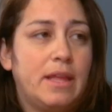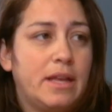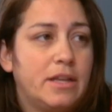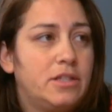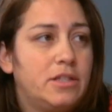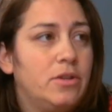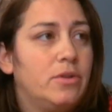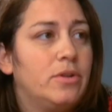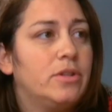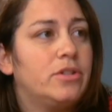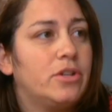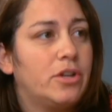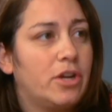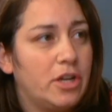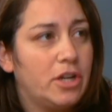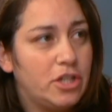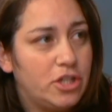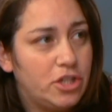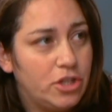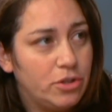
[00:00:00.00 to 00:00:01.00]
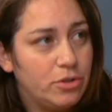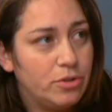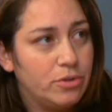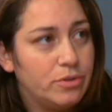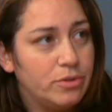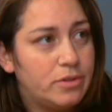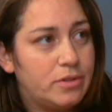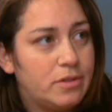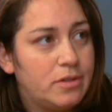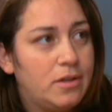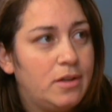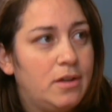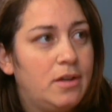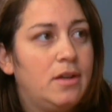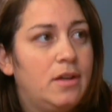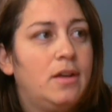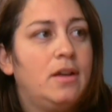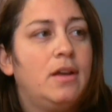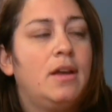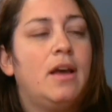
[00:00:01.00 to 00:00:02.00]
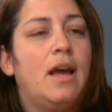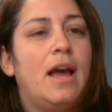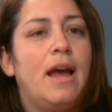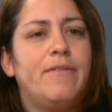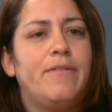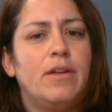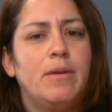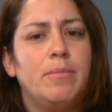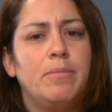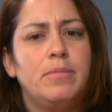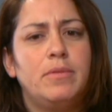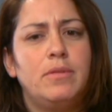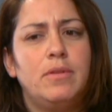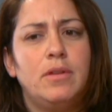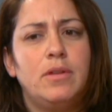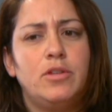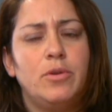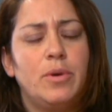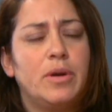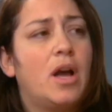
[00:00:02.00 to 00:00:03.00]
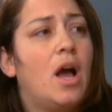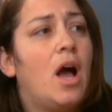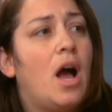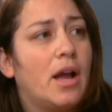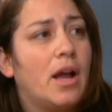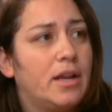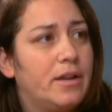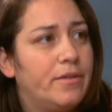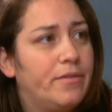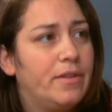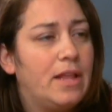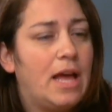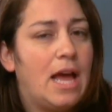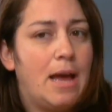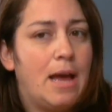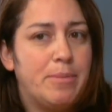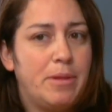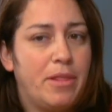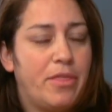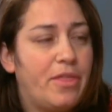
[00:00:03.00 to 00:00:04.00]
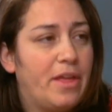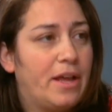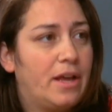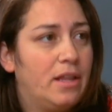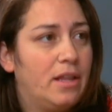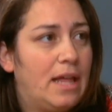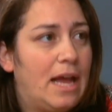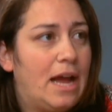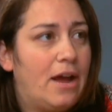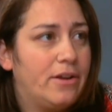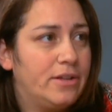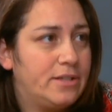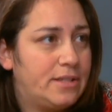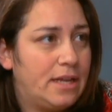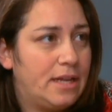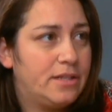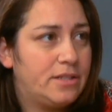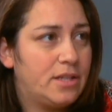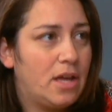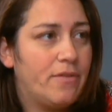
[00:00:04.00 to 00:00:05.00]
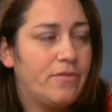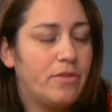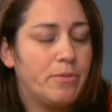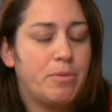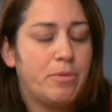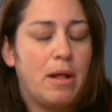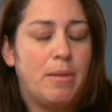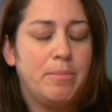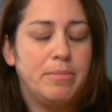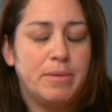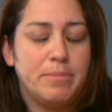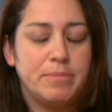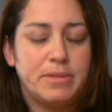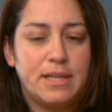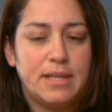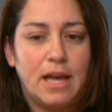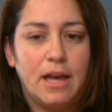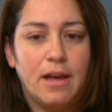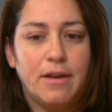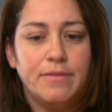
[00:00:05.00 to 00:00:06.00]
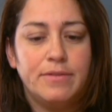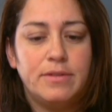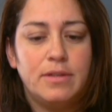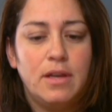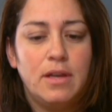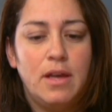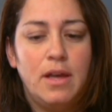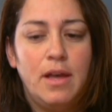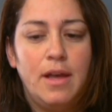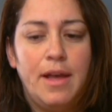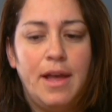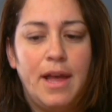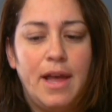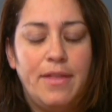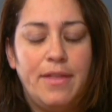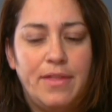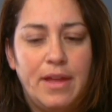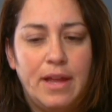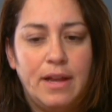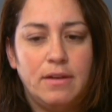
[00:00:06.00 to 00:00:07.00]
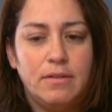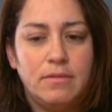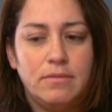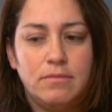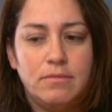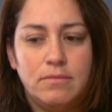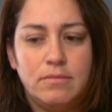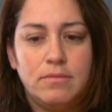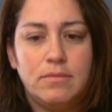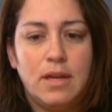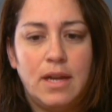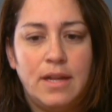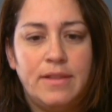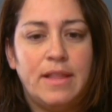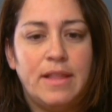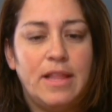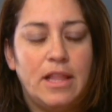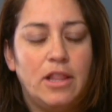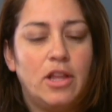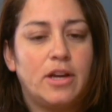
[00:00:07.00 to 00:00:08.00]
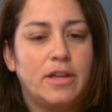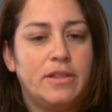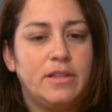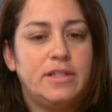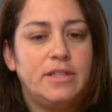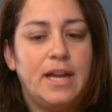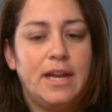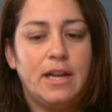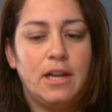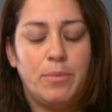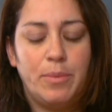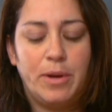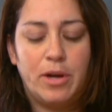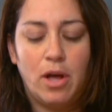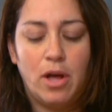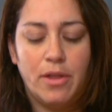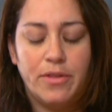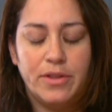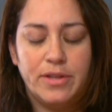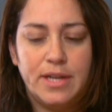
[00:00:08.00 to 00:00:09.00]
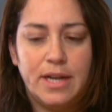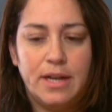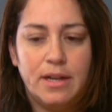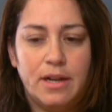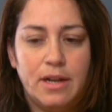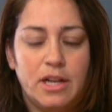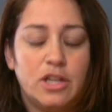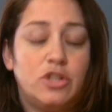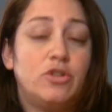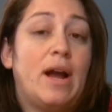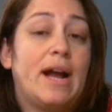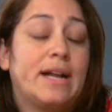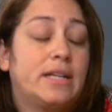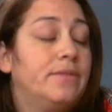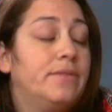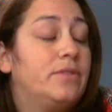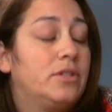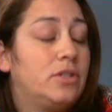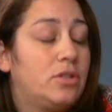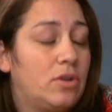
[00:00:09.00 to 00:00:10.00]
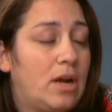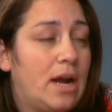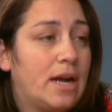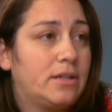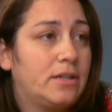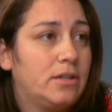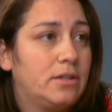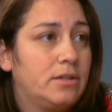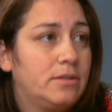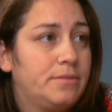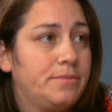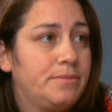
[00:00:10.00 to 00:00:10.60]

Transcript: think students are going to choose. Right. Have them do a cognitive lab and think aloud as they solve the problem themselves. And then and then they look at the data and we call the data an attractive distractor.